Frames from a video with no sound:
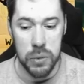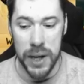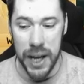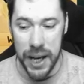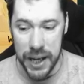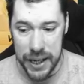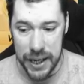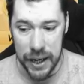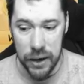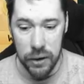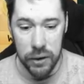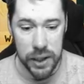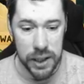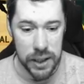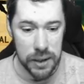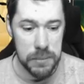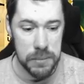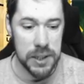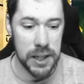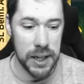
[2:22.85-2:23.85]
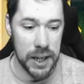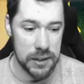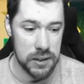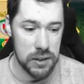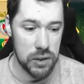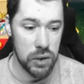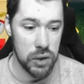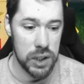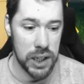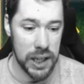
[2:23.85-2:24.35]
We get Kieran Gibbs there. That's
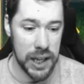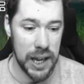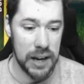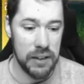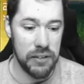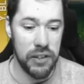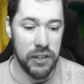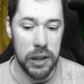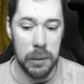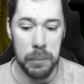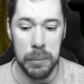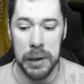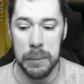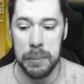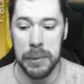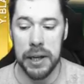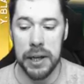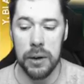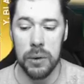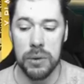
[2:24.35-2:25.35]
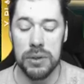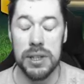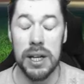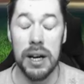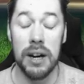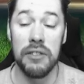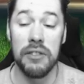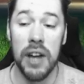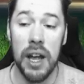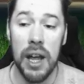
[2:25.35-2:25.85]
good again for the BPL
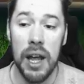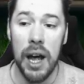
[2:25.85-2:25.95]
stuff.